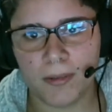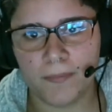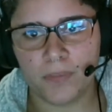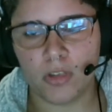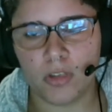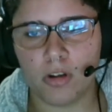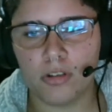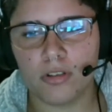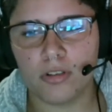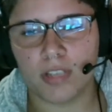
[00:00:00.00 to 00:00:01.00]
you'll also
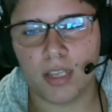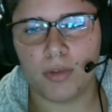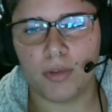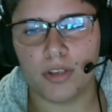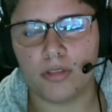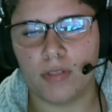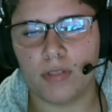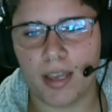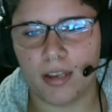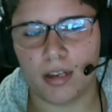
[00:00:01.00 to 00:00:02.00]
see when you do
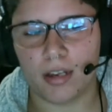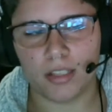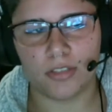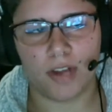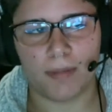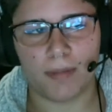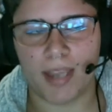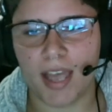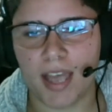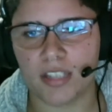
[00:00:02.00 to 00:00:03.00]
like on Instagram, like
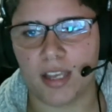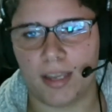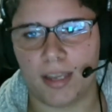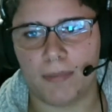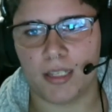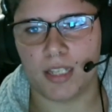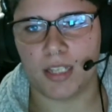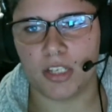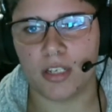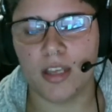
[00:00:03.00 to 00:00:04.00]
hashtag Apex
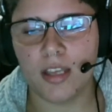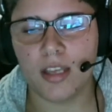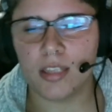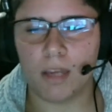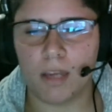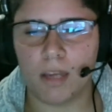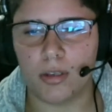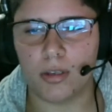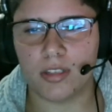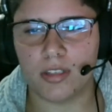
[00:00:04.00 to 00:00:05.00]
Legend, down below
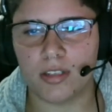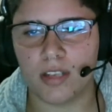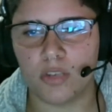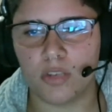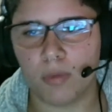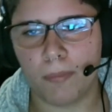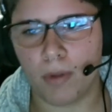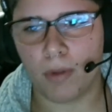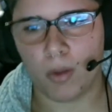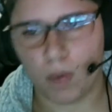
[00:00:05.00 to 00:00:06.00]
you'll see that says
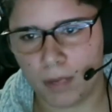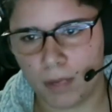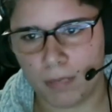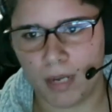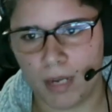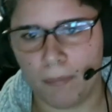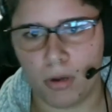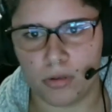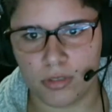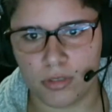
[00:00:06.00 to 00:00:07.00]
1.1 million
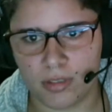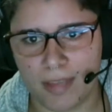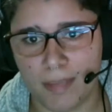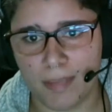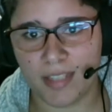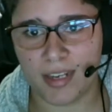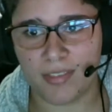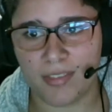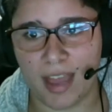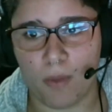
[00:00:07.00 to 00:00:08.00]
posts. That means that in
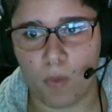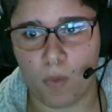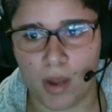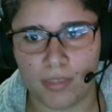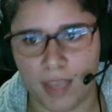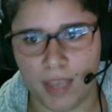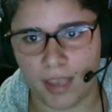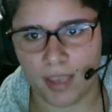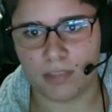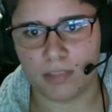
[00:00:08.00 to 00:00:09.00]
that one day,
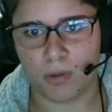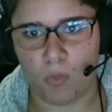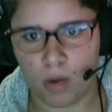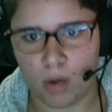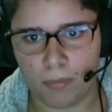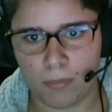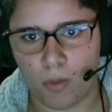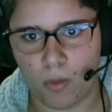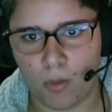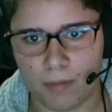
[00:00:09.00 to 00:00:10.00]
there's been
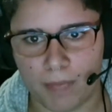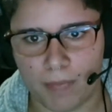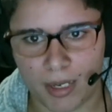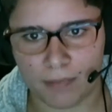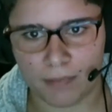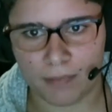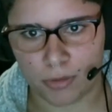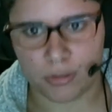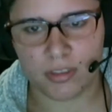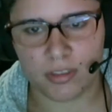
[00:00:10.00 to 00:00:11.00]
1.1 million
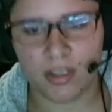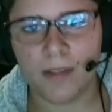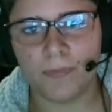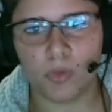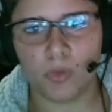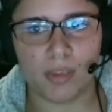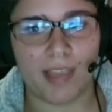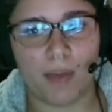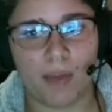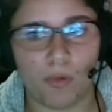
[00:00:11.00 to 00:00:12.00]
posts with that
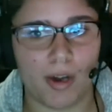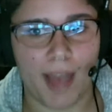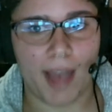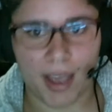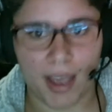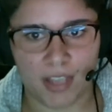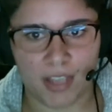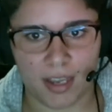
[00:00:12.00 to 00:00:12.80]
one hashtag